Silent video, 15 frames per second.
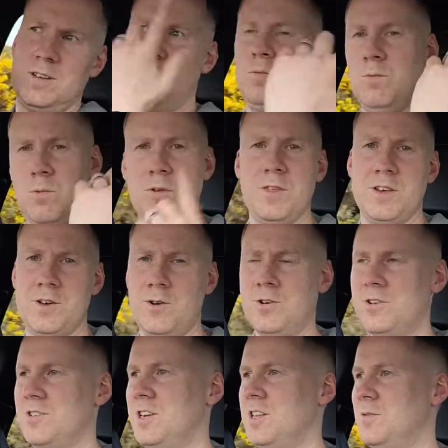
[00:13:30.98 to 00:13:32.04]
one of the
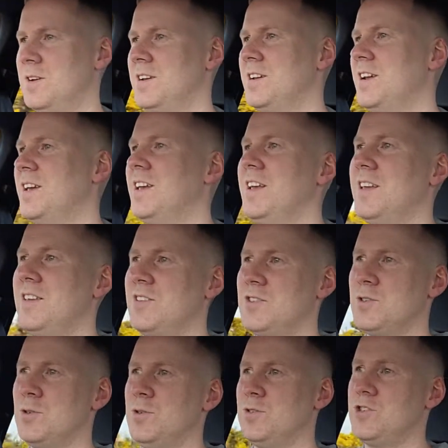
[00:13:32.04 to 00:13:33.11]
corners anyway.
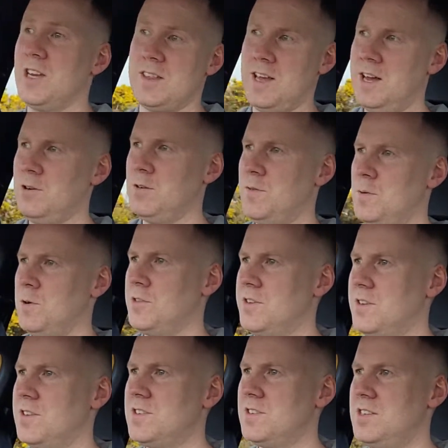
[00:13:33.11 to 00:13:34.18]
So check that out if you want
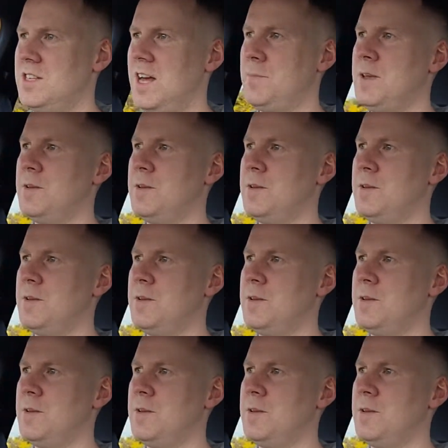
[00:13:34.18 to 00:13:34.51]
to see that being